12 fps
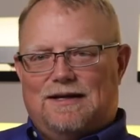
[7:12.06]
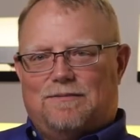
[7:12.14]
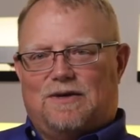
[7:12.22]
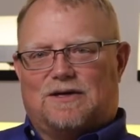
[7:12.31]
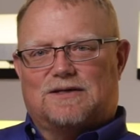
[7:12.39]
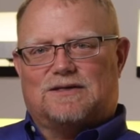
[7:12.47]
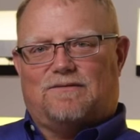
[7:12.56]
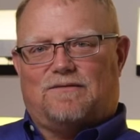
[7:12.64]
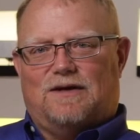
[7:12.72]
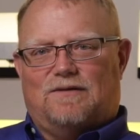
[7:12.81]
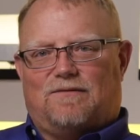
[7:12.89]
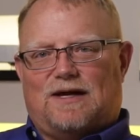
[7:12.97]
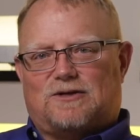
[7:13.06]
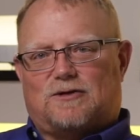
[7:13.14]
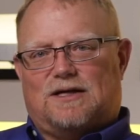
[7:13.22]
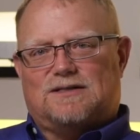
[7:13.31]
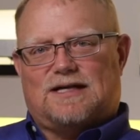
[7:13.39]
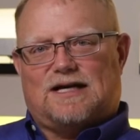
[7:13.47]
Because if that
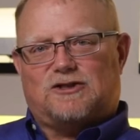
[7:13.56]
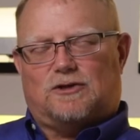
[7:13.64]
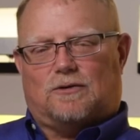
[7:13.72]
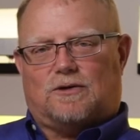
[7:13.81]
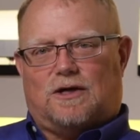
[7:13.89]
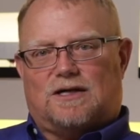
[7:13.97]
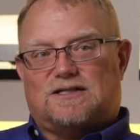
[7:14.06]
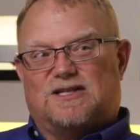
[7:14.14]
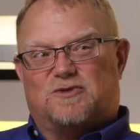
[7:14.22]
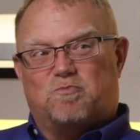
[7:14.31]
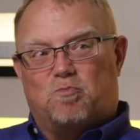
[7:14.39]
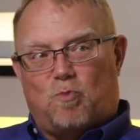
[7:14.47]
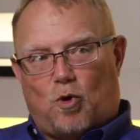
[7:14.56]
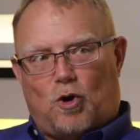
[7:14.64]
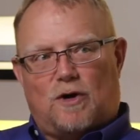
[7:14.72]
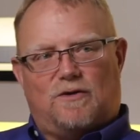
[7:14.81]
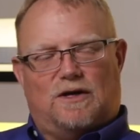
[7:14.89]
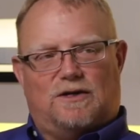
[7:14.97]
transactional cost is
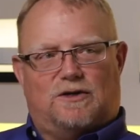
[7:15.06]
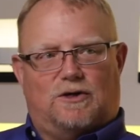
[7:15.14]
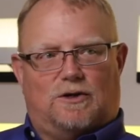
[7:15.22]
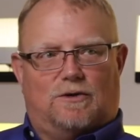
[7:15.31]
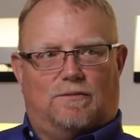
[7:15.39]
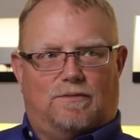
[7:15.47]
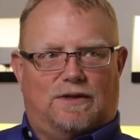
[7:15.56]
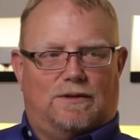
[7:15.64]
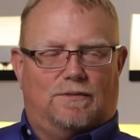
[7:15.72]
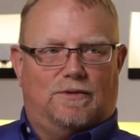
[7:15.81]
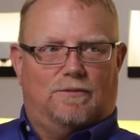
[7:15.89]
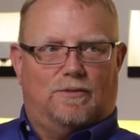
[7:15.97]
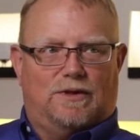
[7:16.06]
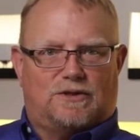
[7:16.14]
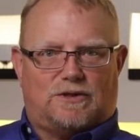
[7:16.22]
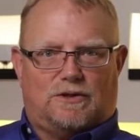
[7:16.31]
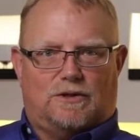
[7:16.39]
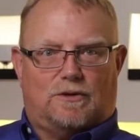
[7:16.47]
more than your minimum
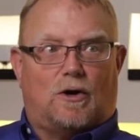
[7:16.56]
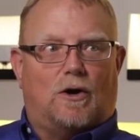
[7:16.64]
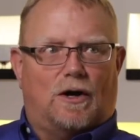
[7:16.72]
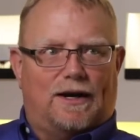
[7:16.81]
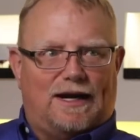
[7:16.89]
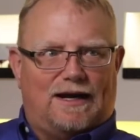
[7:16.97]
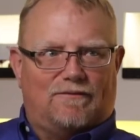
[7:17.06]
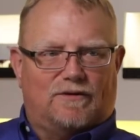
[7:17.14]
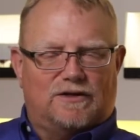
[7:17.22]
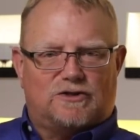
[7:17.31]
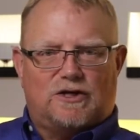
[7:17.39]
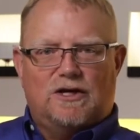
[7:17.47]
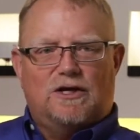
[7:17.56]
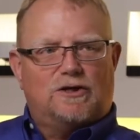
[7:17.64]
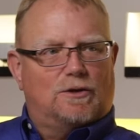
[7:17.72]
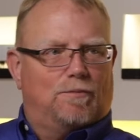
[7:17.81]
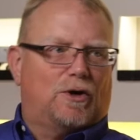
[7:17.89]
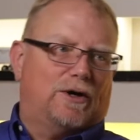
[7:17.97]
return on average,
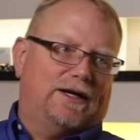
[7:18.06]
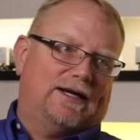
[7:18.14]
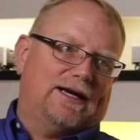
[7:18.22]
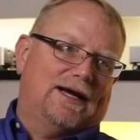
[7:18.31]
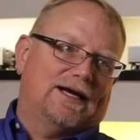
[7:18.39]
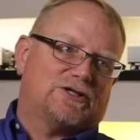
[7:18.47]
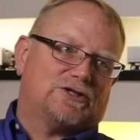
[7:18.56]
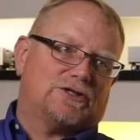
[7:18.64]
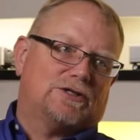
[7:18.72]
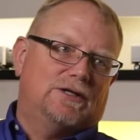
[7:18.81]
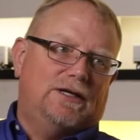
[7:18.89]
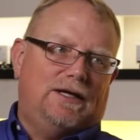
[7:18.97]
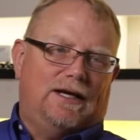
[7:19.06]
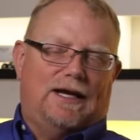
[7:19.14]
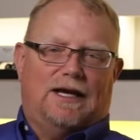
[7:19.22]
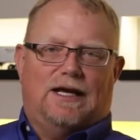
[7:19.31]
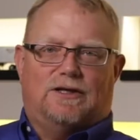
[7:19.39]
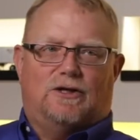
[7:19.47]
you're burning cash
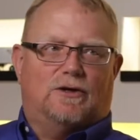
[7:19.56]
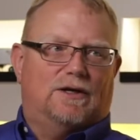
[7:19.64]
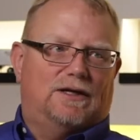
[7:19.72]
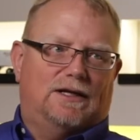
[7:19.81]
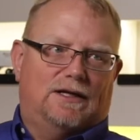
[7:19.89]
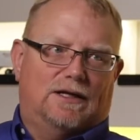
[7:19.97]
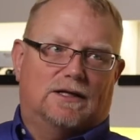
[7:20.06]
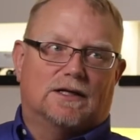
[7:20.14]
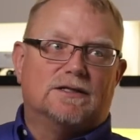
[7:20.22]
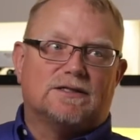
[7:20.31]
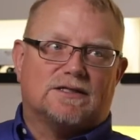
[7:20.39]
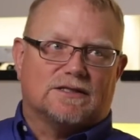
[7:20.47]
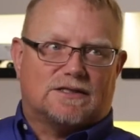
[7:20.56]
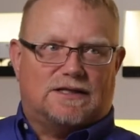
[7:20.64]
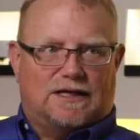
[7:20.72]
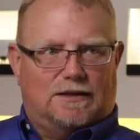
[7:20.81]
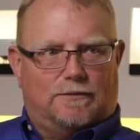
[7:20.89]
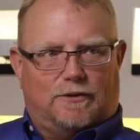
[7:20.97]
and you're in an
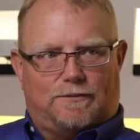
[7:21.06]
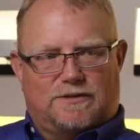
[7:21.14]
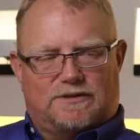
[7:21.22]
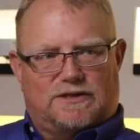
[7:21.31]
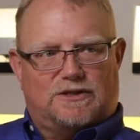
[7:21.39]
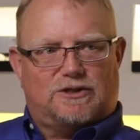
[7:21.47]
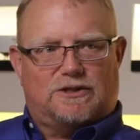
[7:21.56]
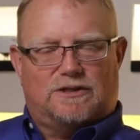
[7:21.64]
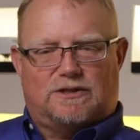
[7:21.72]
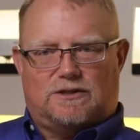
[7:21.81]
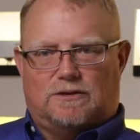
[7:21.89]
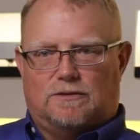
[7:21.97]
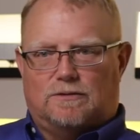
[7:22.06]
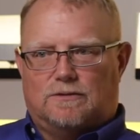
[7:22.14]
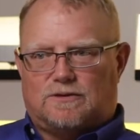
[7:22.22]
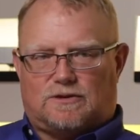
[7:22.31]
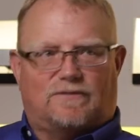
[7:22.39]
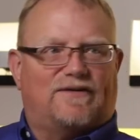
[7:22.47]
unsustainable position to
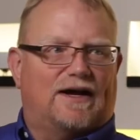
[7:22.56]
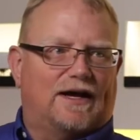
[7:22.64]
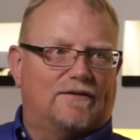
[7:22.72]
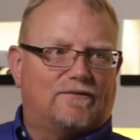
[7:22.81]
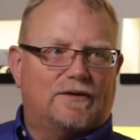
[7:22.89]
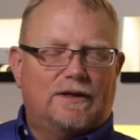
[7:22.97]
survive.